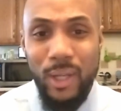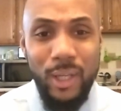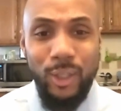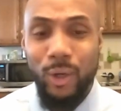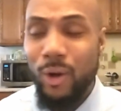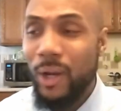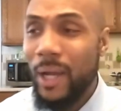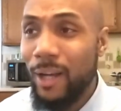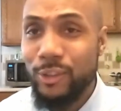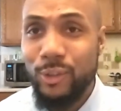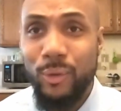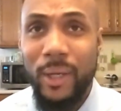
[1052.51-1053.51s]
you're on
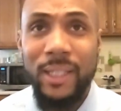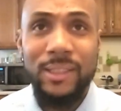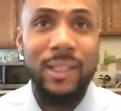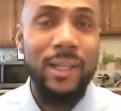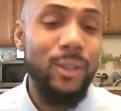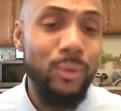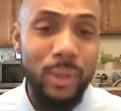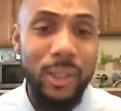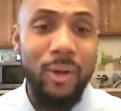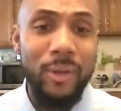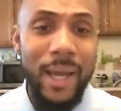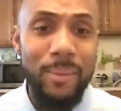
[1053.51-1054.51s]
house arrest, you really
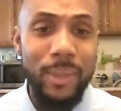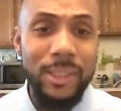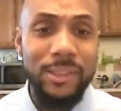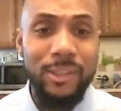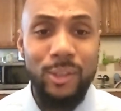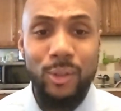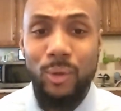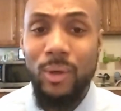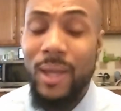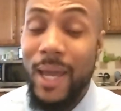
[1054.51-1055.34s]
don't got much to do.